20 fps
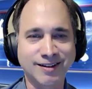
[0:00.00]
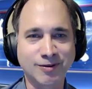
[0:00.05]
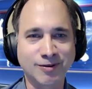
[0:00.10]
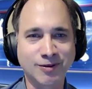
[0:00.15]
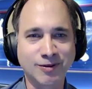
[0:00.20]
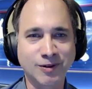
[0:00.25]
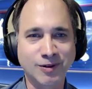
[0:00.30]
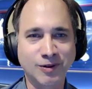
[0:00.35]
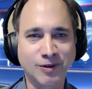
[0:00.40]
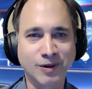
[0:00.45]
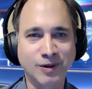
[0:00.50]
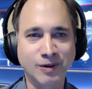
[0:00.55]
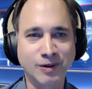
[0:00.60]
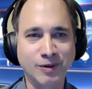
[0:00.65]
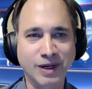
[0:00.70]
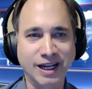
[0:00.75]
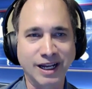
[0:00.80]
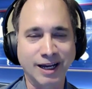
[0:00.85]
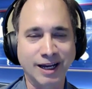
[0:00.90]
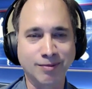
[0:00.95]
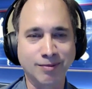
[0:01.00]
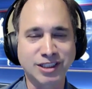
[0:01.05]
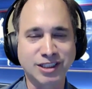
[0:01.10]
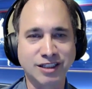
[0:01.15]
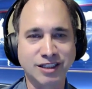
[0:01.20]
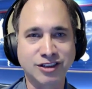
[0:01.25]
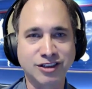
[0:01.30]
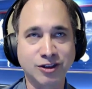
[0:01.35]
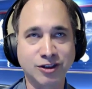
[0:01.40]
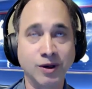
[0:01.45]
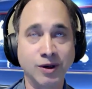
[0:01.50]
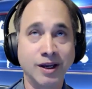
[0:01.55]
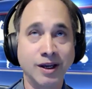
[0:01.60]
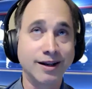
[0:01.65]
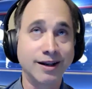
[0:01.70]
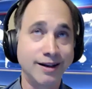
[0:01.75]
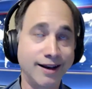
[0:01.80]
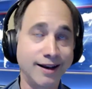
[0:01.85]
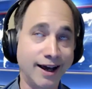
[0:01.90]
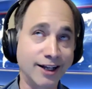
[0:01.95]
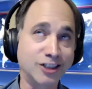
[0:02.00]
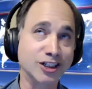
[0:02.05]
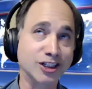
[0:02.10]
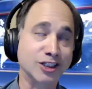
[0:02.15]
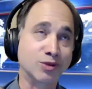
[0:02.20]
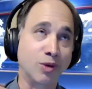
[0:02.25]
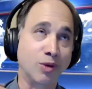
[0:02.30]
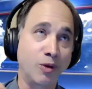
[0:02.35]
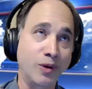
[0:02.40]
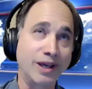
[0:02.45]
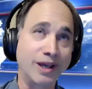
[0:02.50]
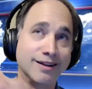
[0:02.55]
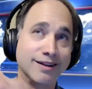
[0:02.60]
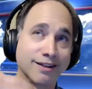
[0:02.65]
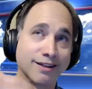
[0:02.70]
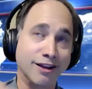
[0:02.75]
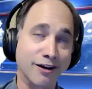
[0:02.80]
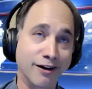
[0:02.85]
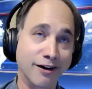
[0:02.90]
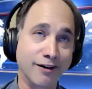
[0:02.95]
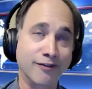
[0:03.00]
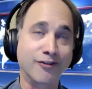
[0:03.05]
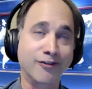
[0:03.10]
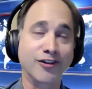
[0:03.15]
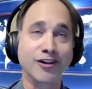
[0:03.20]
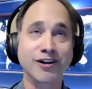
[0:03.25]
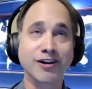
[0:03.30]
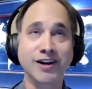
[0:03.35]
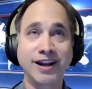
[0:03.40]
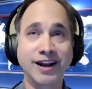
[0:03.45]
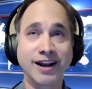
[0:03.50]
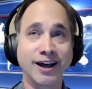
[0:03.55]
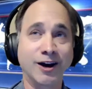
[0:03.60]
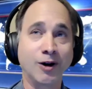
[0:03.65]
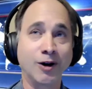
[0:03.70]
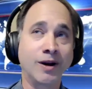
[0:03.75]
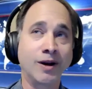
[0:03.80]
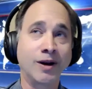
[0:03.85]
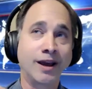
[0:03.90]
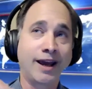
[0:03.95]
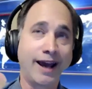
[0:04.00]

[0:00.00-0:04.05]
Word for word: w- when it comes into not just what we can learn for you know